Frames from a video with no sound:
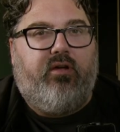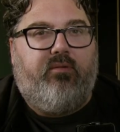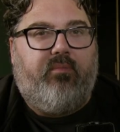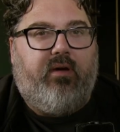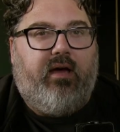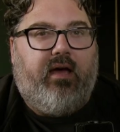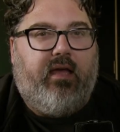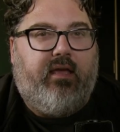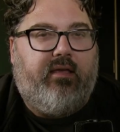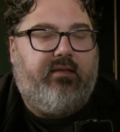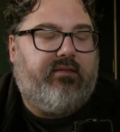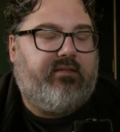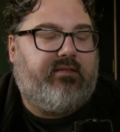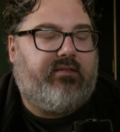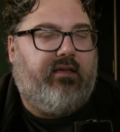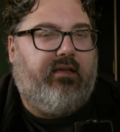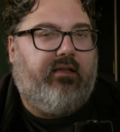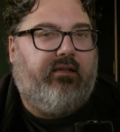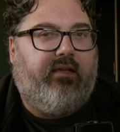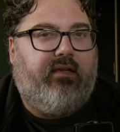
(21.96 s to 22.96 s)
it my
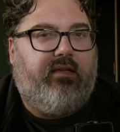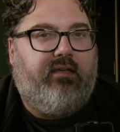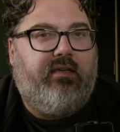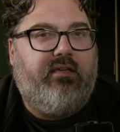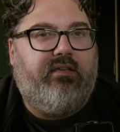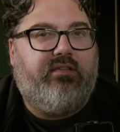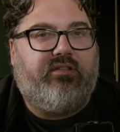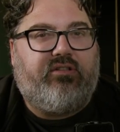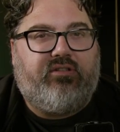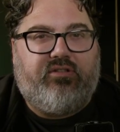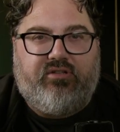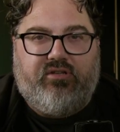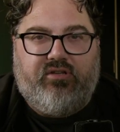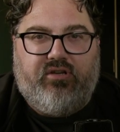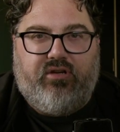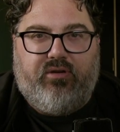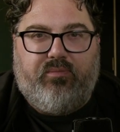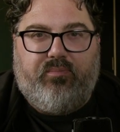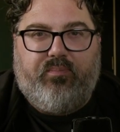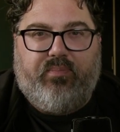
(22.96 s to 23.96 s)
Sealy
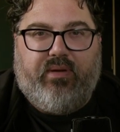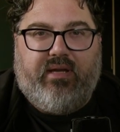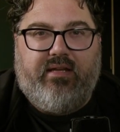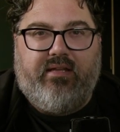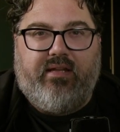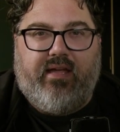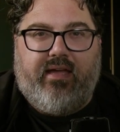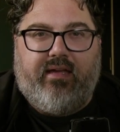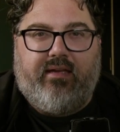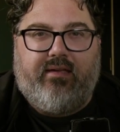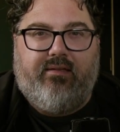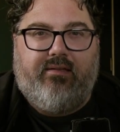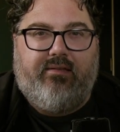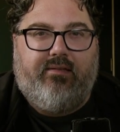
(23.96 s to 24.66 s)
Yeast-Upedic.